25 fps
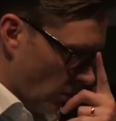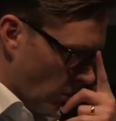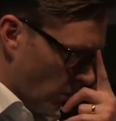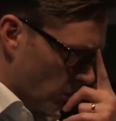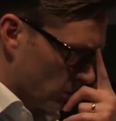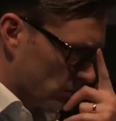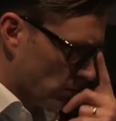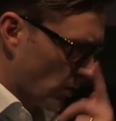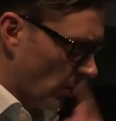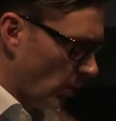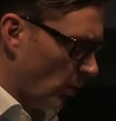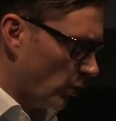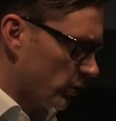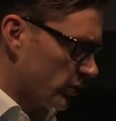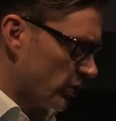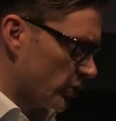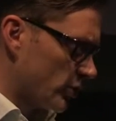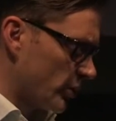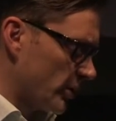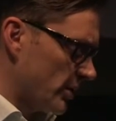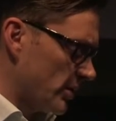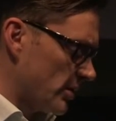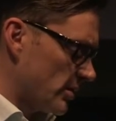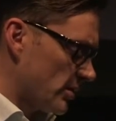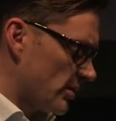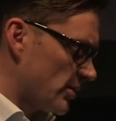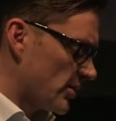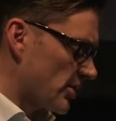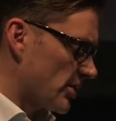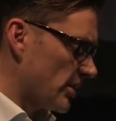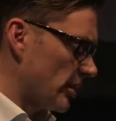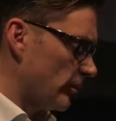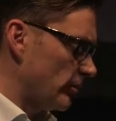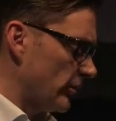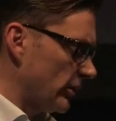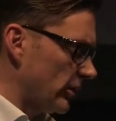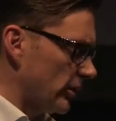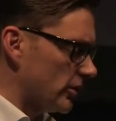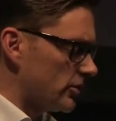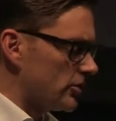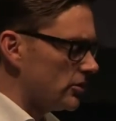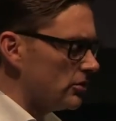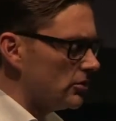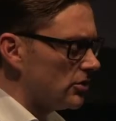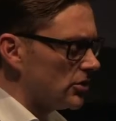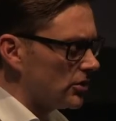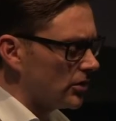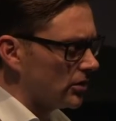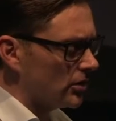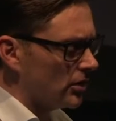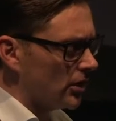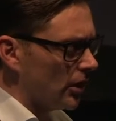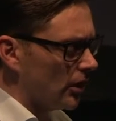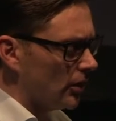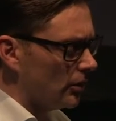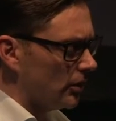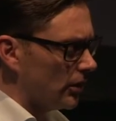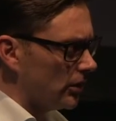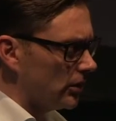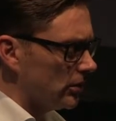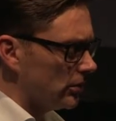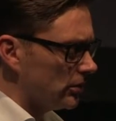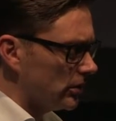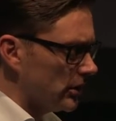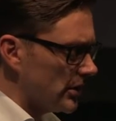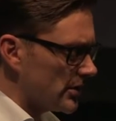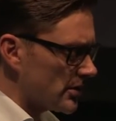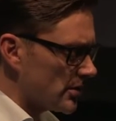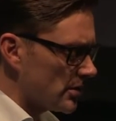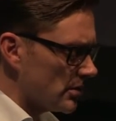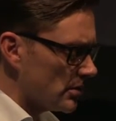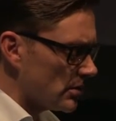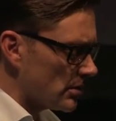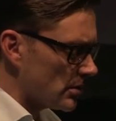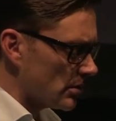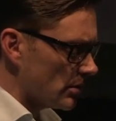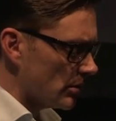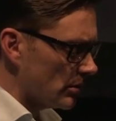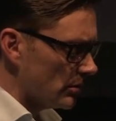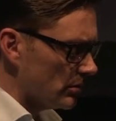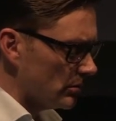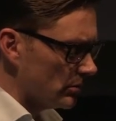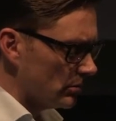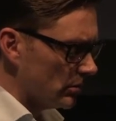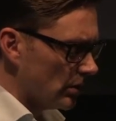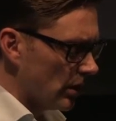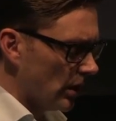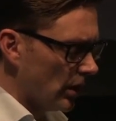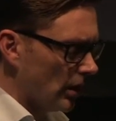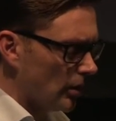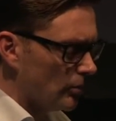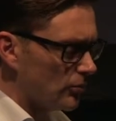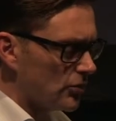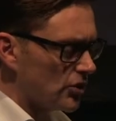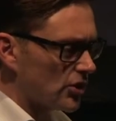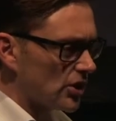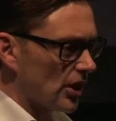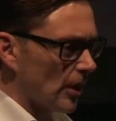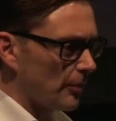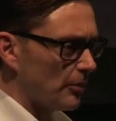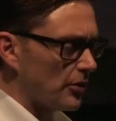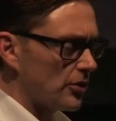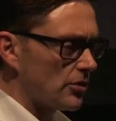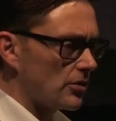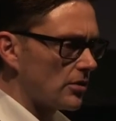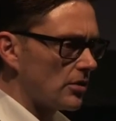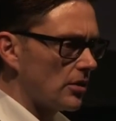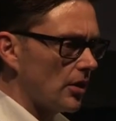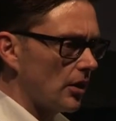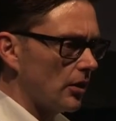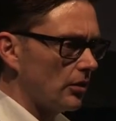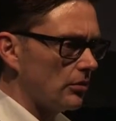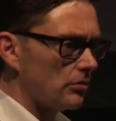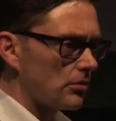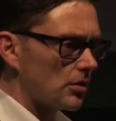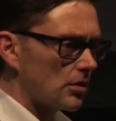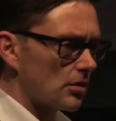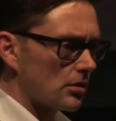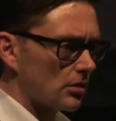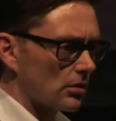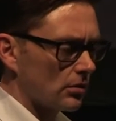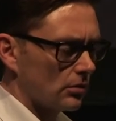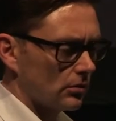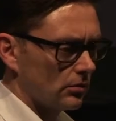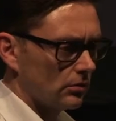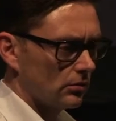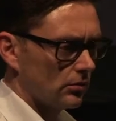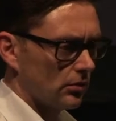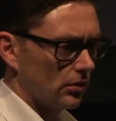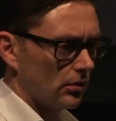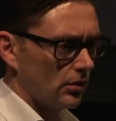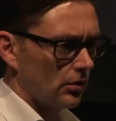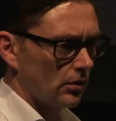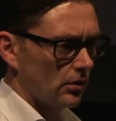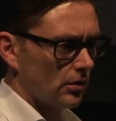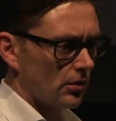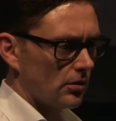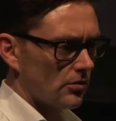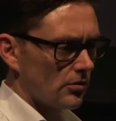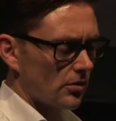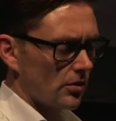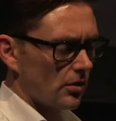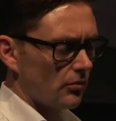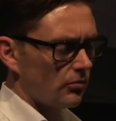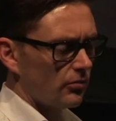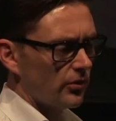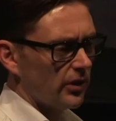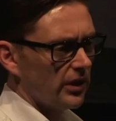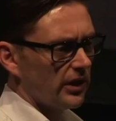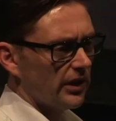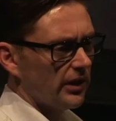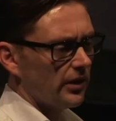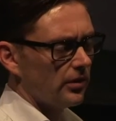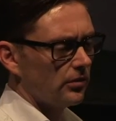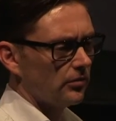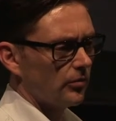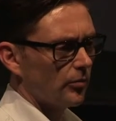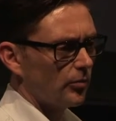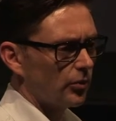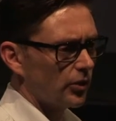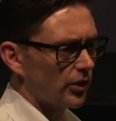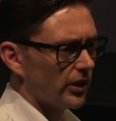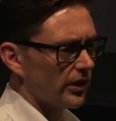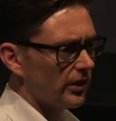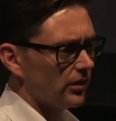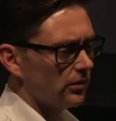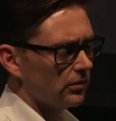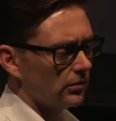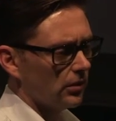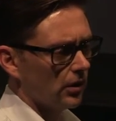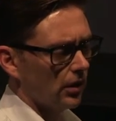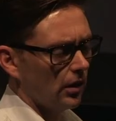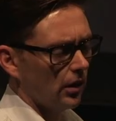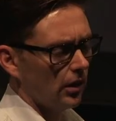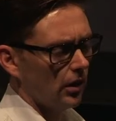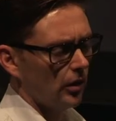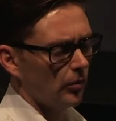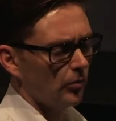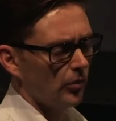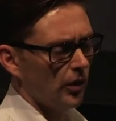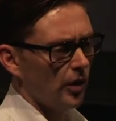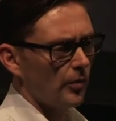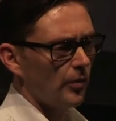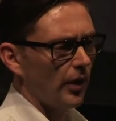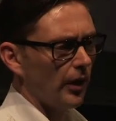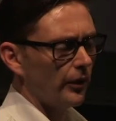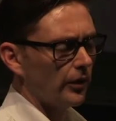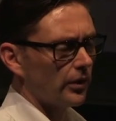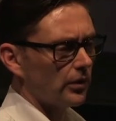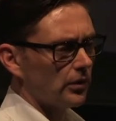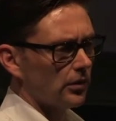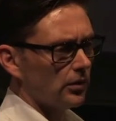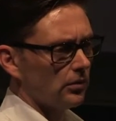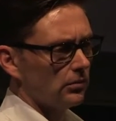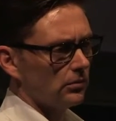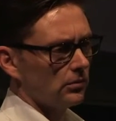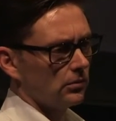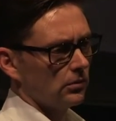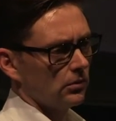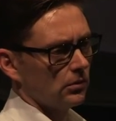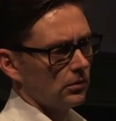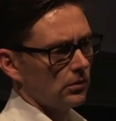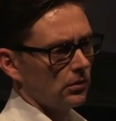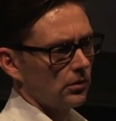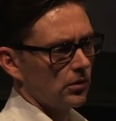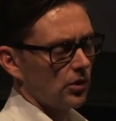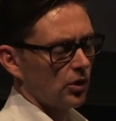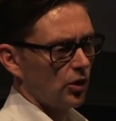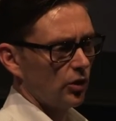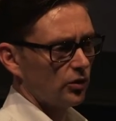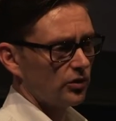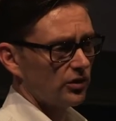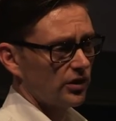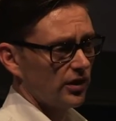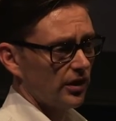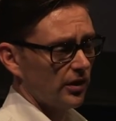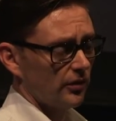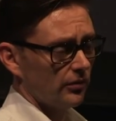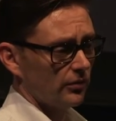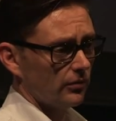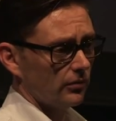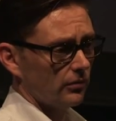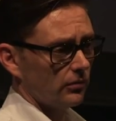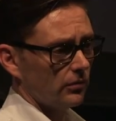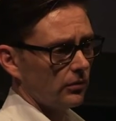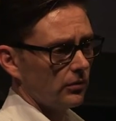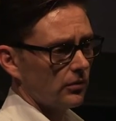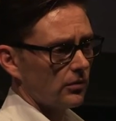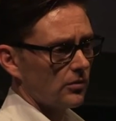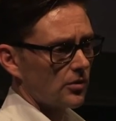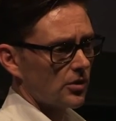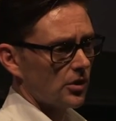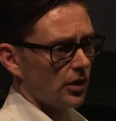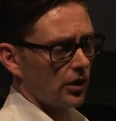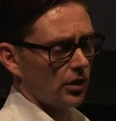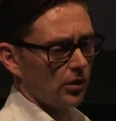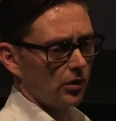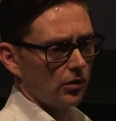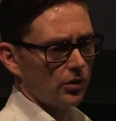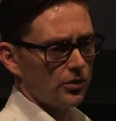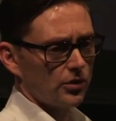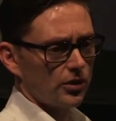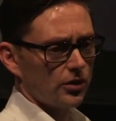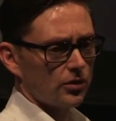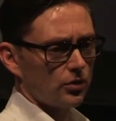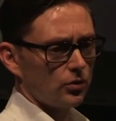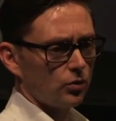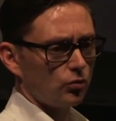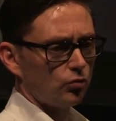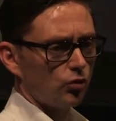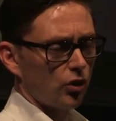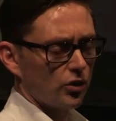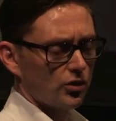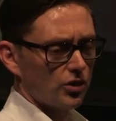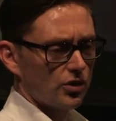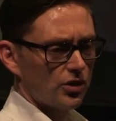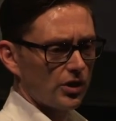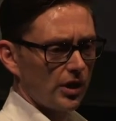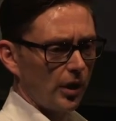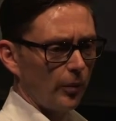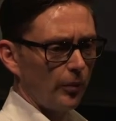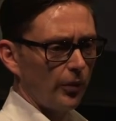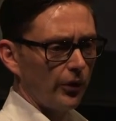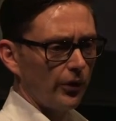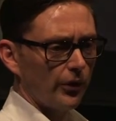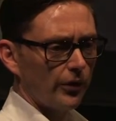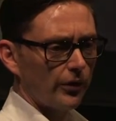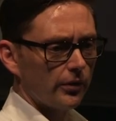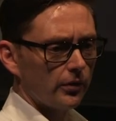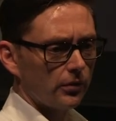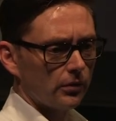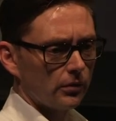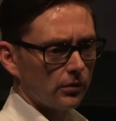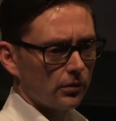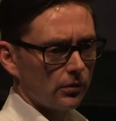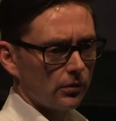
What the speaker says: auditory stimulus, you should go and listen to Shepard's Notes. So a really brilliant American cognitive psychologist called Roger Shepard.